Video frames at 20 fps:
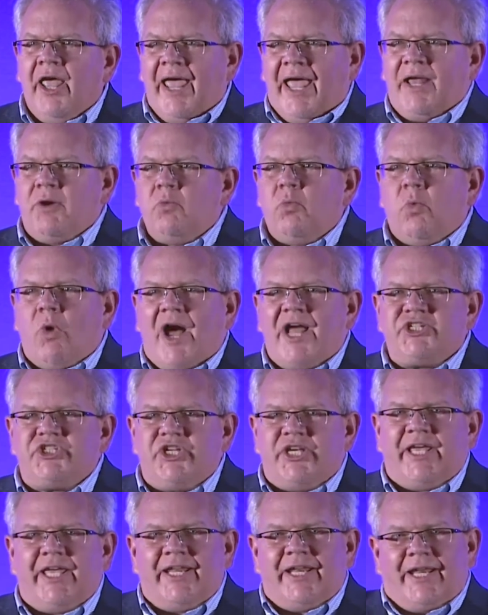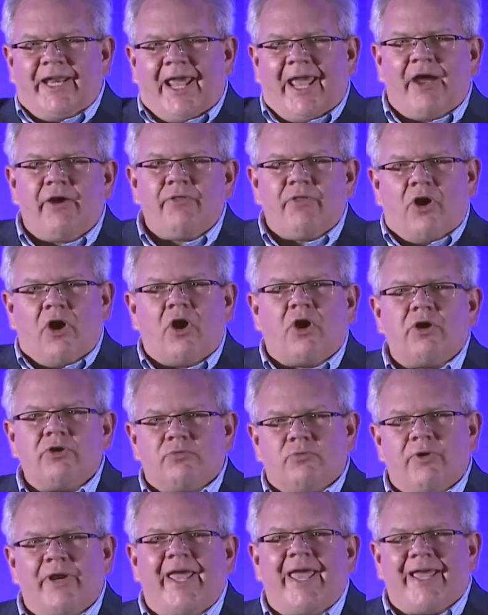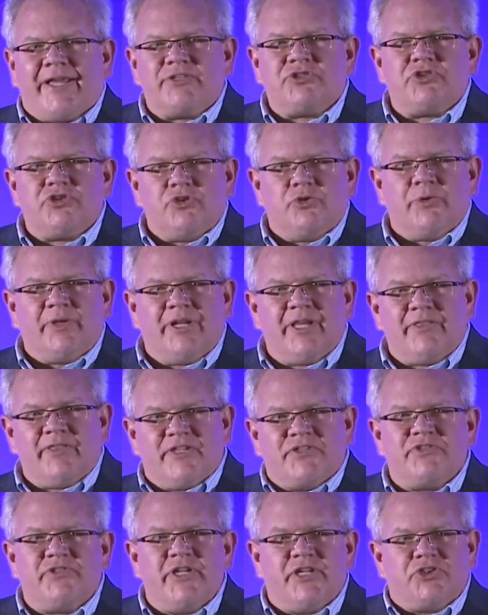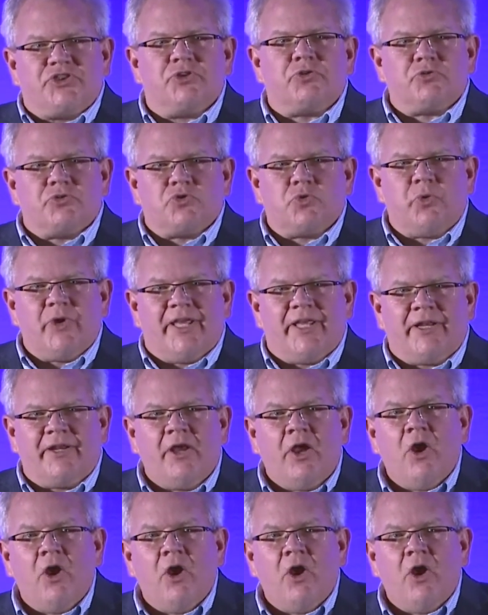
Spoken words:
and watching it and how the heart reacts to it in this digital twin